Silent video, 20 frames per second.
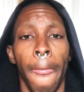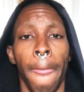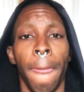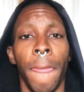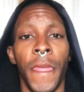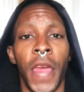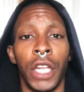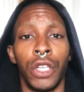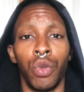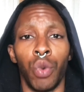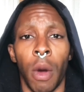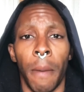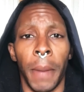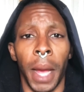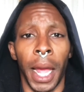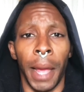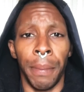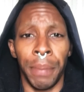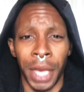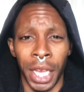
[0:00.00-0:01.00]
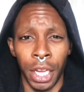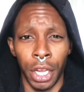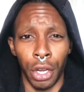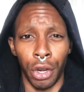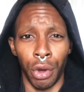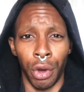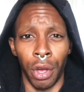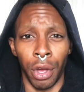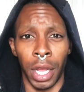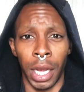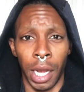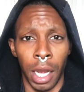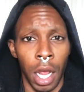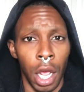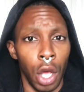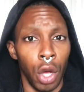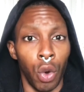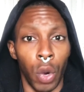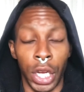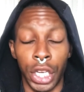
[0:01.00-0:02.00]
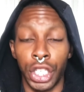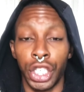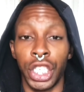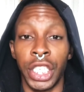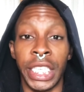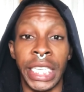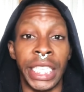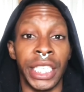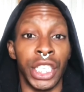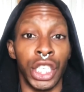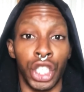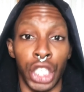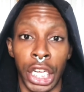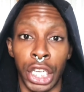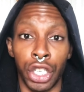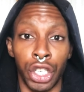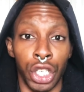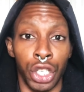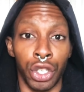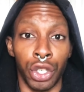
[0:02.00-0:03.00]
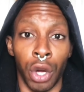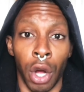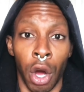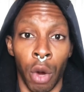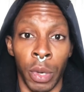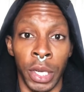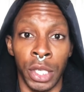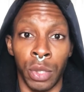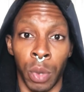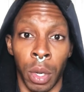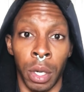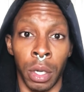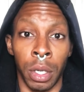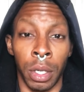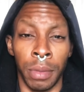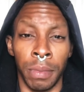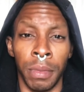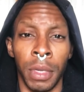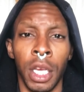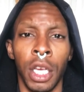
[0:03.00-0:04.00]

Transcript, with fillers: that you want my opinion on, questions and suggestions are always welcome.